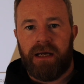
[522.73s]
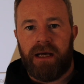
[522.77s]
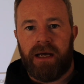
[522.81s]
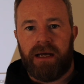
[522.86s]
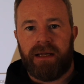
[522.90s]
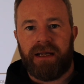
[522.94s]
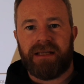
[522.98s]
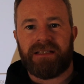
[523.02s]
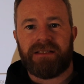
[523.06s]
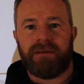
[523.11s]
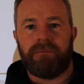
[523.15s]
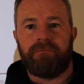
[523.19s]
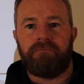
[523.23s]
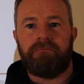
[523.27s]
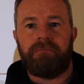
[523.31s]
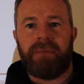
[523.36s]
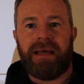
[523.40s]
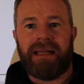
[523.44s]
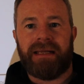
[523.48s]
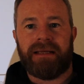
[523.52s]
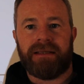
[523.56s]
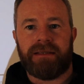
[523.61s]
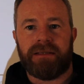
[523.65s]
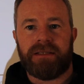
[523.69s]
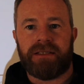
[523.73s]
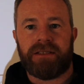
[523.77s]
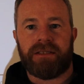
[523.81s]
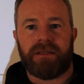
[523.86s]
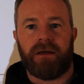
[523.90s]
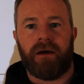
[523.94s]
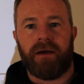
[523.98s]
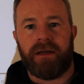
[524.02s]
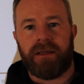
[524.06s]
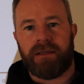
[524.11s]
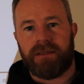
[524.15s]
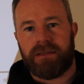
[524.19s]
And that's 1 million
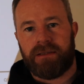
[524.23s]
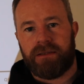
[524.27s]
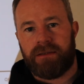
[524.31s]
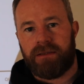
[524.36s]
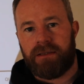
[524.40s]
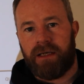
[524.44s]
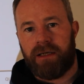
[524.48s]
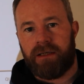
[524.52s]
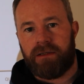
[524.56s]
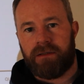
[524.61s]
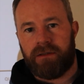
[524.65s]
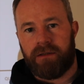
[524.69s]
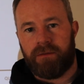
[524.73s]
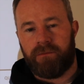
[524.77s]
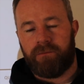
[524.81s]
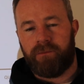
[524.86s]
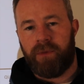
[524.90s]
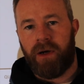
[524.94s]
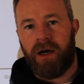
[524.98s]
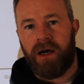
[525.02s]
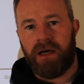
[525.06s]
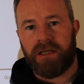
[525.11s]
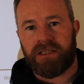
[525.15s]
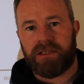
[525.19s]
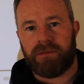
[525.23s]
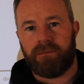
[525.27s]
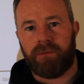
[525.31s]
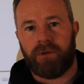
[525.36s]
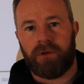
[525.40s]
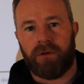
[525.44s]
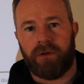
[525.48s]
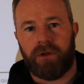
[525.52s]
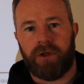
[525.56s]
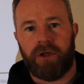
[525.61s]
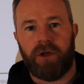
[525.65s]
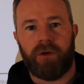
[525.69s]
sites that
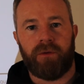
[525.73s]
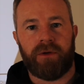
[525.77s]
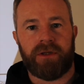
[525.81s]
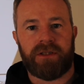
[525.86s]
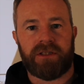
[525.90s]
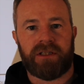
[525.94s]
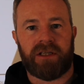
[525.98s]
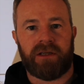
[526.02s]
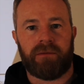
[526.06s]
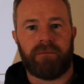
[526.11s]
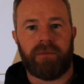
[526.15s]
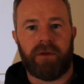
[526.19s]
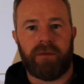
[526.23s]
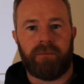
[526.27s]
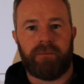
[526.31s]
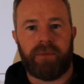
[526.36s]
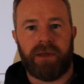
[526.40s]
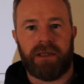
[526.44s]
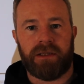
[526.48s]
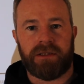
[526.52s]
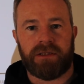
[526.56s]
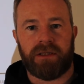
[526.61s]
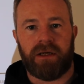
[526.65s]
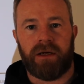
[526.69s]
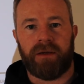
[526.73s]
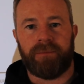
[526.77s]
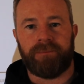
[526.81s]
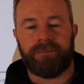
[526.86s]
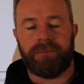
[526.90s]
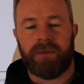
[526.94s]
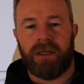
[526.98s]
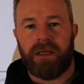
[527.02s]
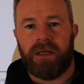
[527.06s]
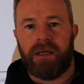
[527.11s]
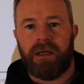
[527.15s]
possible units can be built on.